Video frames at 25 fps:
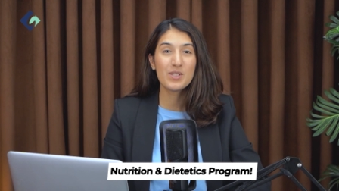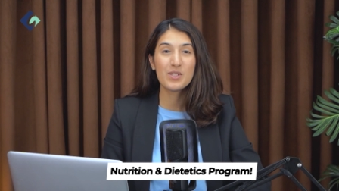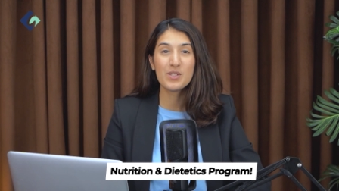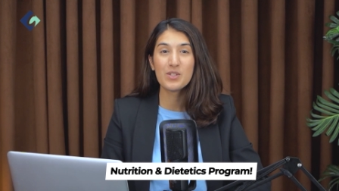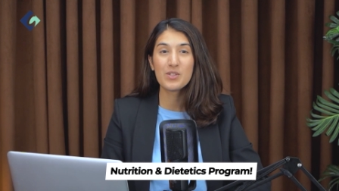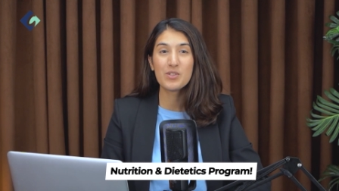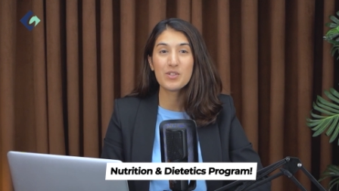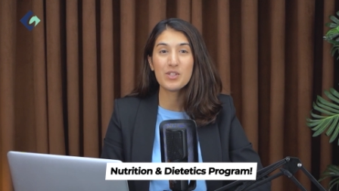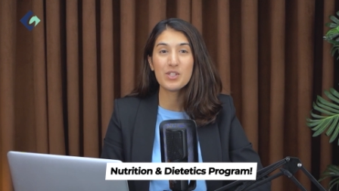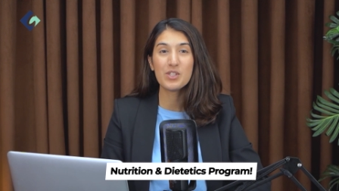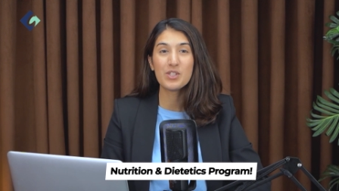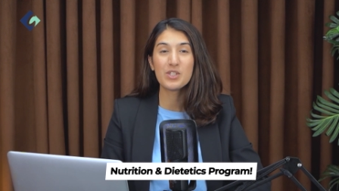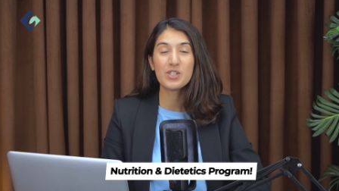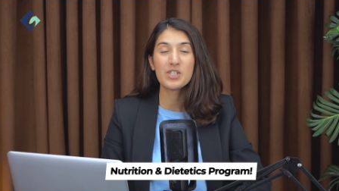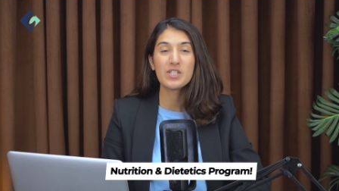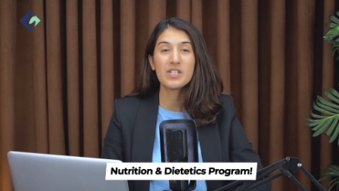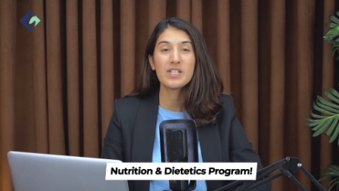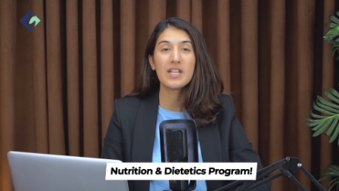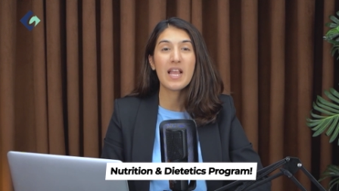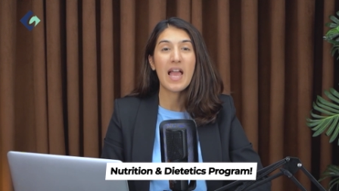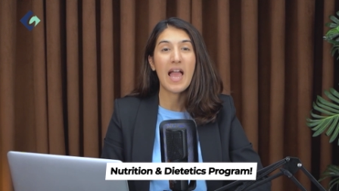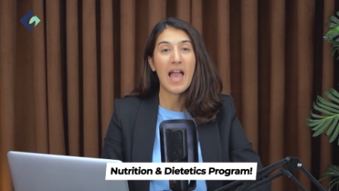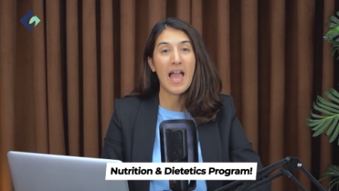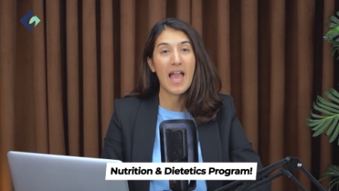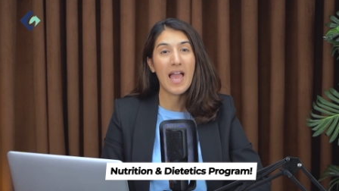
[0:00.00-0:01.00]

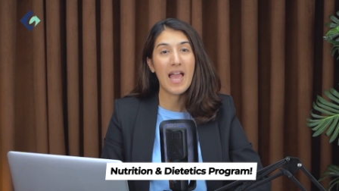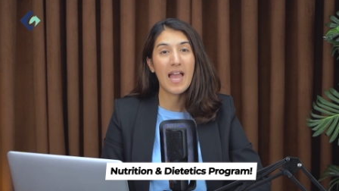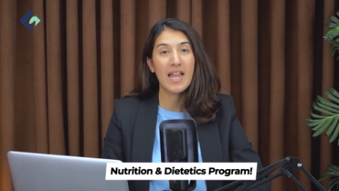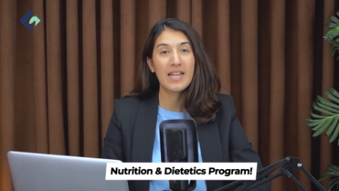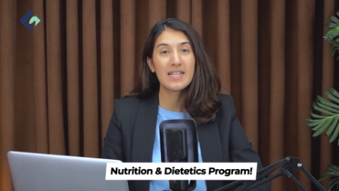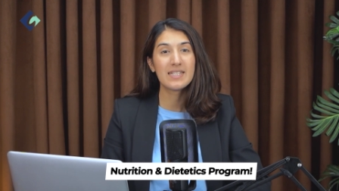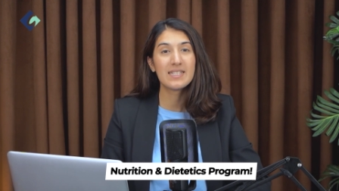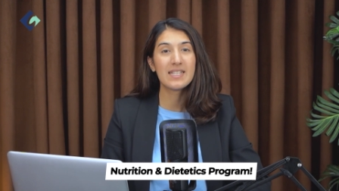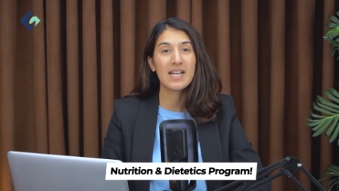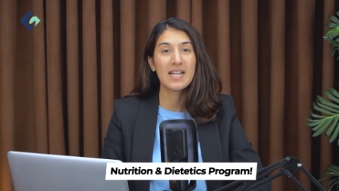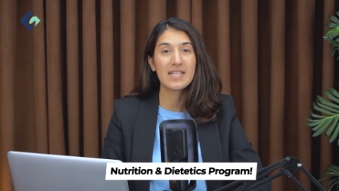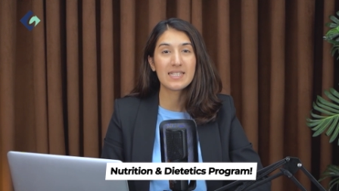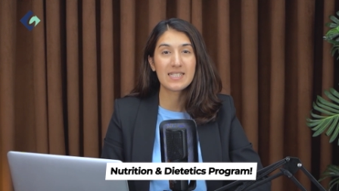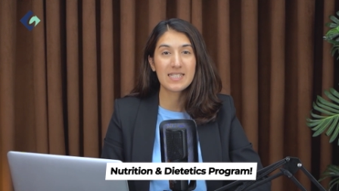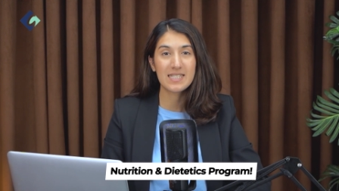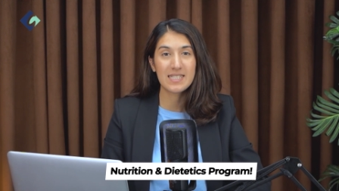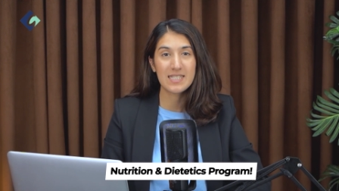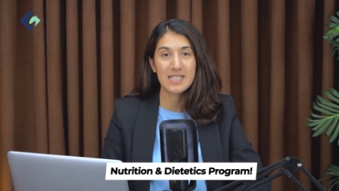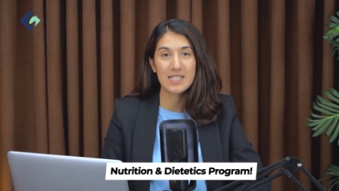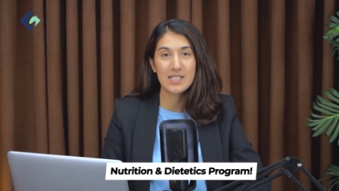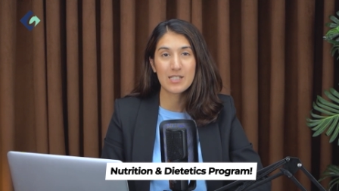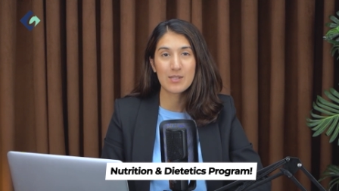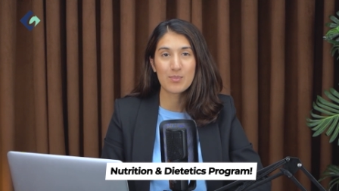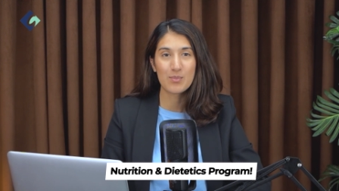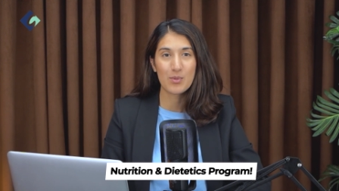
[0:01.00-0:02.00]
Nutrition and
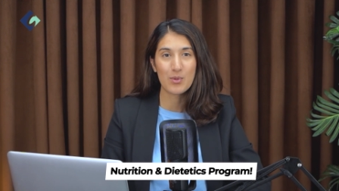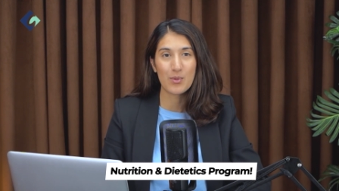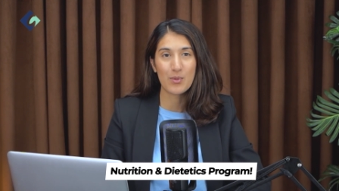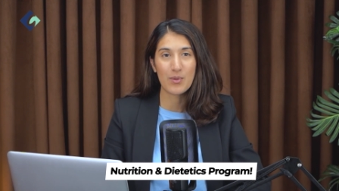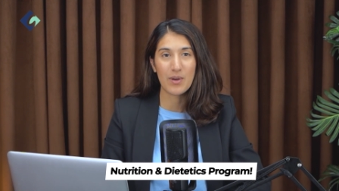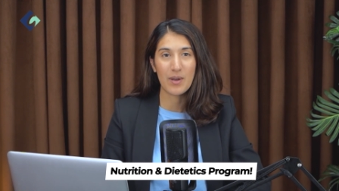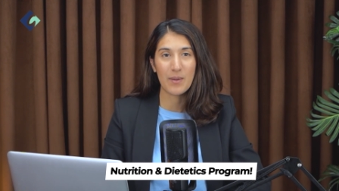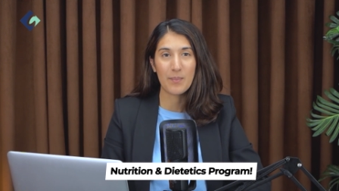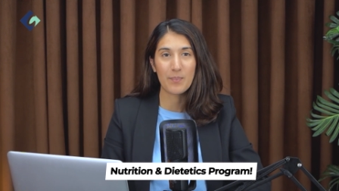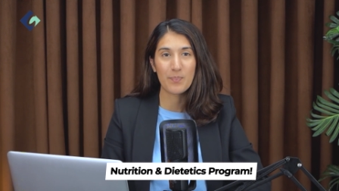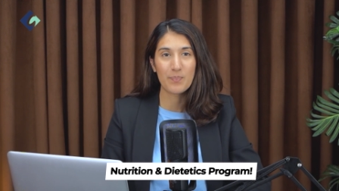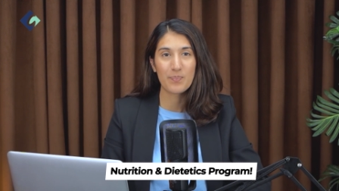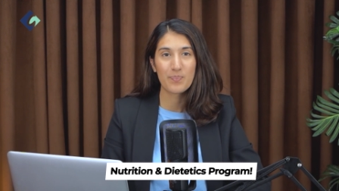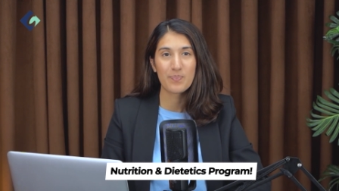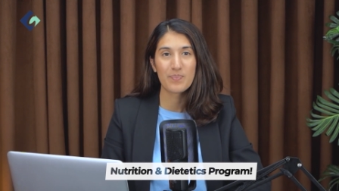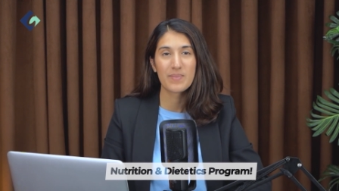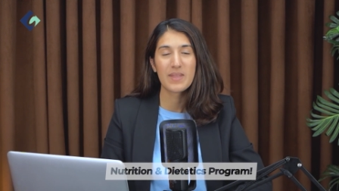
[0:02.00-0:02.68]
Dietetics program.